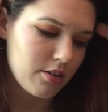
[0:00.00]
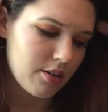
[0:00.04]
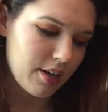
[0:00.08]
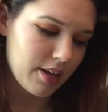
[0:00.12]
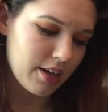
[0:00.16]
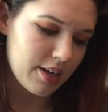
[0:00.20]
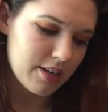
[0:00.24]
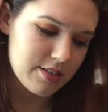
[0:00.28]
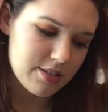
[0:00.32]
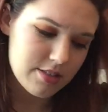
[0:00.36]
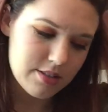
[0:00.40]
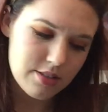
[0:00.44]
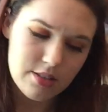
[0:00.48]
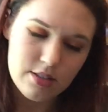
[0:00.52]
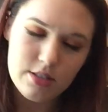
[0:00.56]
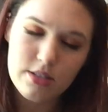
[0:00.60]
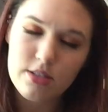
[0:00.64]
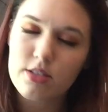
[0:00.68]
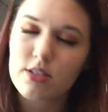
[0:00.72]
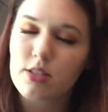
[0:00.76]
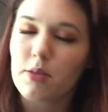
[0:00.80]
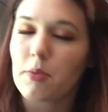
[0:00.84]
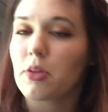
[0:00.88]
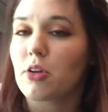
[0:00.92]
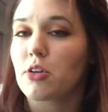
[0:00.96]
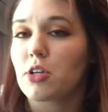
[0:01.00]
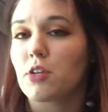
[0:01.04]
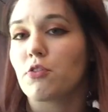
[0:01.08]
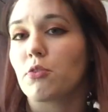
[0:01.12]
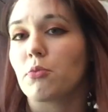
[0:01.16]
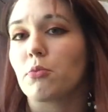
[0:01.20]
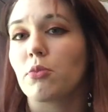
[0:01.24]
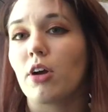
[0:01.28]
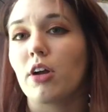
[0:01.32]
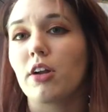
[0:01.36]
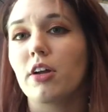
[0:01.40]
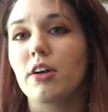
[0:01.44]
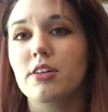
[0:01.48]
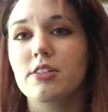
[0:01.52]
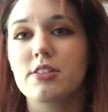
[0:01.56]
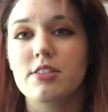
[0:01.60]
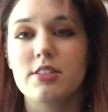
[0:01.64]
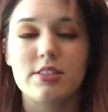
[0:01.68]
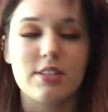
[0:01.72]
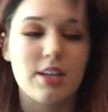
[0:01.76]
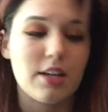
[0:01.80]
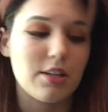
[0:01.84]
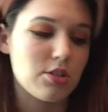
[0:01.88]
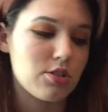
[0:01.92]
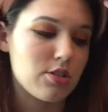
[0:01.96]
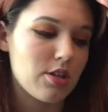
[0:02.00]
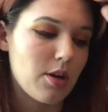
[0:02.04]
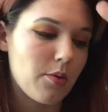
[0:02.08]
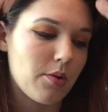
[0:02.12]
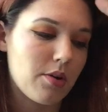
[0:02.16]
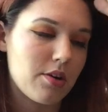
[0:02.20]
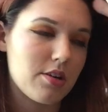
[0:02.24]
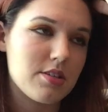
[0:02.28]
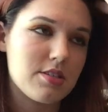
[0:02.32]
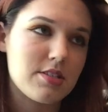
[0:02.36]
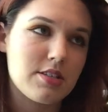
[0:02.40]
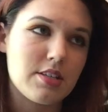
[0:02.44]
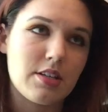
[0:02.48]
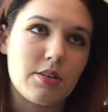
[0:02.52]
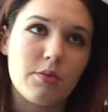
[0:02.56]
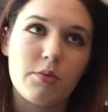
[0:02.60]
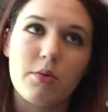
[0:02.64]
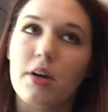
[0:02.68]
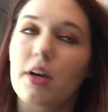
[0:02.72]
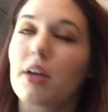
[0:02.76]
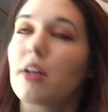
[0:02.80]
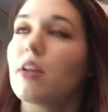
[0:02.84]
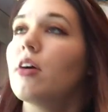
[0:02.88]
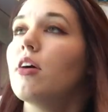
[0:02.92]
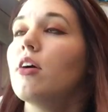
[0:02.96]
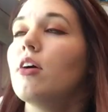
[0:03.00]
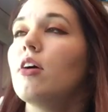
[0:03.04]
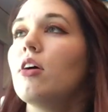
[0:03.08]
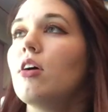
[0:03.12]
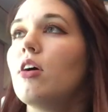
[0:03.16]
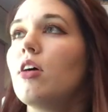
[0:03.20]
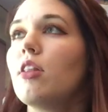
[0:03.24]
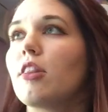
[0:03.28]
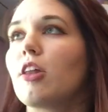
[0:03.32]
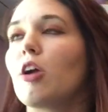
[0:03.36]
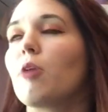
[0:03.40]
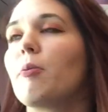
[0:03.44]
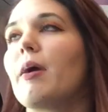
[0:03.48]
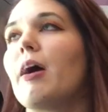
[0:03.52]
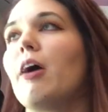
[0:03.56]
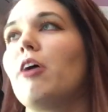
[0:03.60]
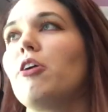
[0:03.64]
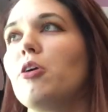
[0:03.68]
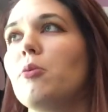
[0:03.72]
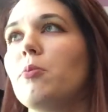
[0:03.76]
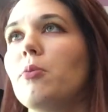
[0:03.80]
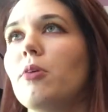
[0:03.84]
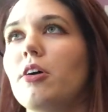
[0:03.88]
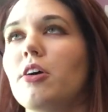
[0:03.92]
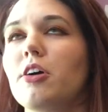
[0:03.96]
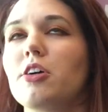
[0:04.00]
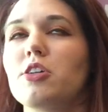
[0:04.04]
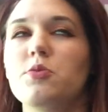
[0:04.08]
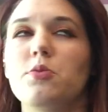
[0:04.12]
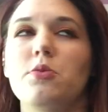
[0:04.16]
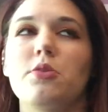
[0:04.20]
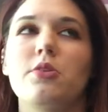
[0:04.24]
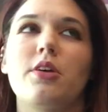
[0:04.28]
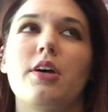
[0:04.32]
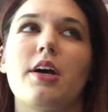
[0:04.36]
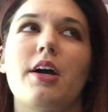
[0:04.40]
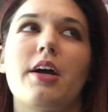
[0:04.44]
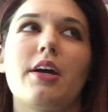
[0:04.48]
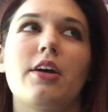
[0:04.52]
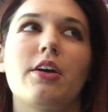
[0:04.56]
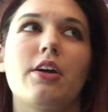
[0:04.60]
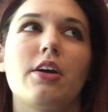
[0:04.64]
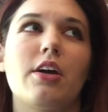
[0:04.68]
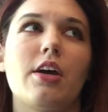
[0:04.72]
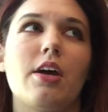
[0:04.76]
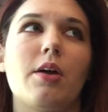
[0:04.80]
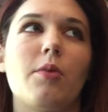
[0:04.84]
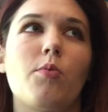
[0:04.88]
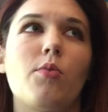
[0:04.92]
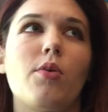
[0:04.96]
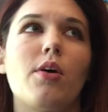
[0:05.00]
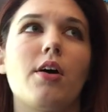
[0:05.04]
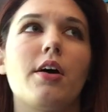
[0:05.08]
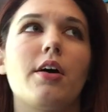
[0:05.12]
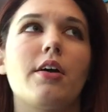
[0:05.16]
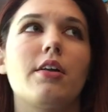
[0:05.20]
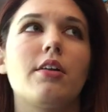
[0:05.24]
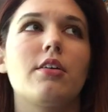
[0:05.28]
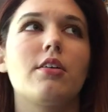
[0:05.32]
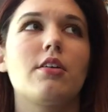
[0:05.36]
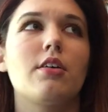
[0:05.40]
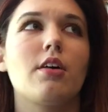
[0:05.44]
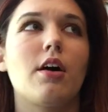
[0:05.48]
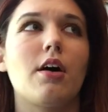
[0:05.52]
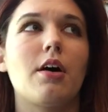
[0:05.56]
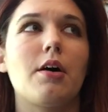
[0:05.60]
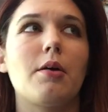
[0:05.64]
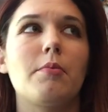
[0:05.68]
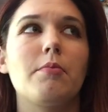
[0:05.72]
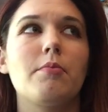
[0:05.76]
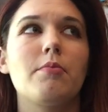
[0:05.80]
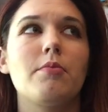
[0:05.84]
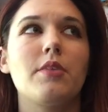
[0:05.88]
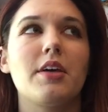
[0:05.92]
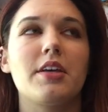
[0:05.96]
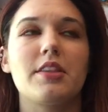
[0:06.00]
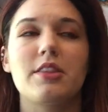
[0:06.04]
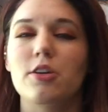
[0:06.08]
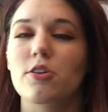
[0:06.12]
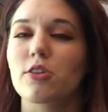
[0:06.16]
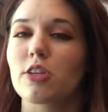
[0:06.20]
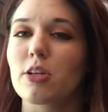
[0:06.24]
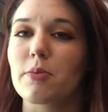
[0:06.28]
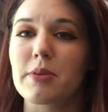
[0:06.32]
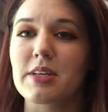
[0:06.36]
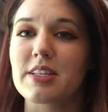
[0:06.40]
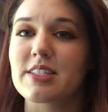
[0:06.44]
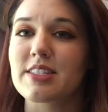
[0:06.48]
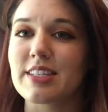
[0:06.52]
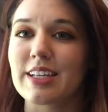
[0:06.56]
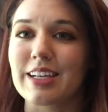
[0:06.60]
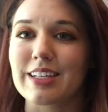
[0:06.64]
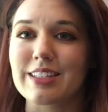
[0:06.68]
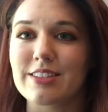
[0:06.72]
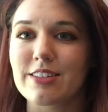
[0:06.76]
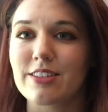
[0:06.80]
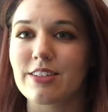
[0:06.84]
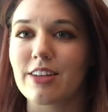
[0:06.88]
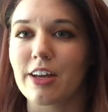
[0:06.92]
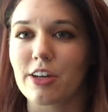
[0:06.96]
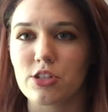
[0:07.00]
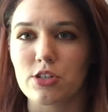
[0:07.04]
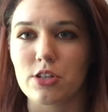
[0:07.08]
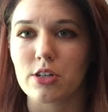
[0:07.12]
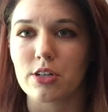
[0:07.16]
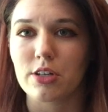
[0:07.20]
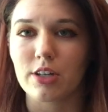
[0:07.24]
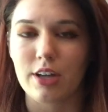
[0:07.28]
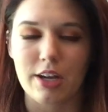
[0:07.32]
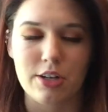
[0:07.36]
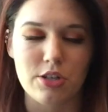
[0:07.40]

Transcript: I guess, some of their different products, because I wanted to see what their powder products were like and what like their lippy sticks collection.